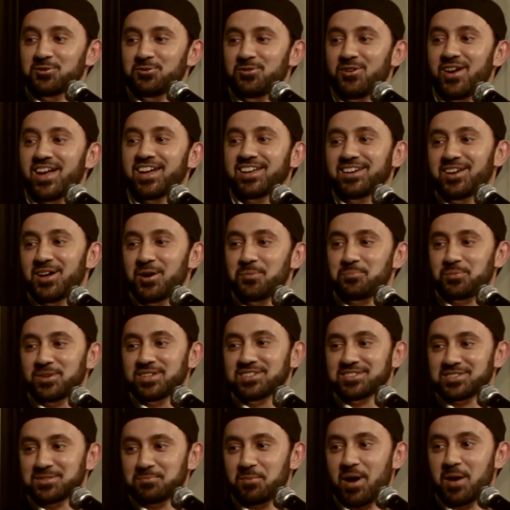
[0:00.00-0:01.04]
ran up
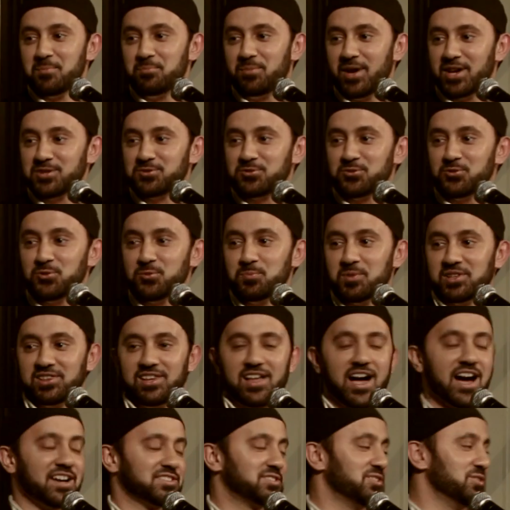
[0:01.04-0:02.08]
into my bedroom and
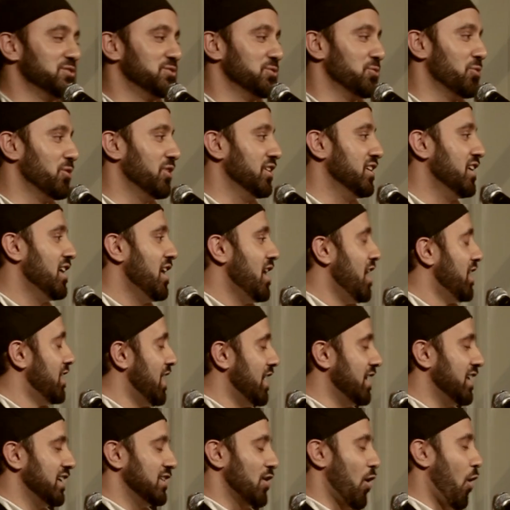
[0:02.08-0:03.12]
locked the door, and
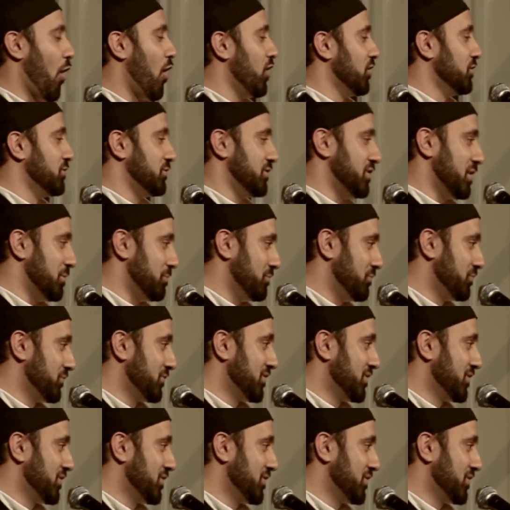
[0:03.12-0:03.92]
I ate all of them.